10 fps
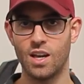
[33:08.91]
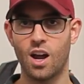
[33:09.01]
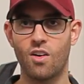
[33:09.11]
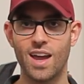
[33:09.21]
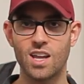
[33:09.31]

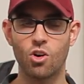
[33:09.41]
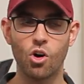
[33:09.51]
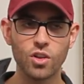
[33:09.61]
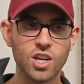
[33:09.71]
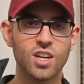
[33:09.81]
All right, you're
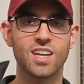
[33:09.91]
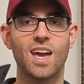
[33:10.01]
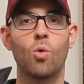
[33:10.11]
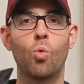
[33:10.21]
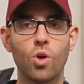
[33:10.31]
only going to
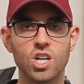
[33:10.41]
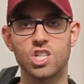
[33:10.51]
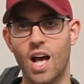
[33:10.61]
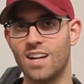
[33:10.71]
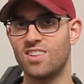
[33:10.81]
get worse
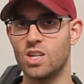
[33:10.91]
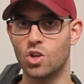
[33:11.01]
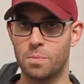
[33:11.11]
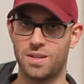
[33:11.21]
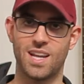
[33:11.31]
shots than you
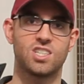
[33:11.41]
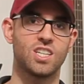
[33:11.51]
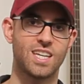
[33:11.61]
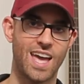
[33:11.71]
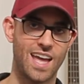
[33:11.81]
could
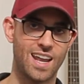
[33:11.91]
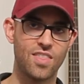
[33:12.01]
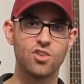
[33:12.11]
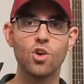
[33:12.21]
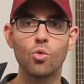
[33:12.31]
potentially get, and
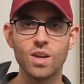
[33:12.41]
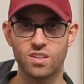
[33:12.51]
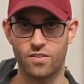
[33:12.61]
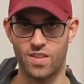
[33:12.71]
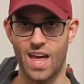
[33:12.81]
there's no
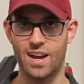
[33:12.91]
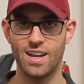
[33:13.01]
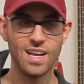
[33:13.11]
reason for that.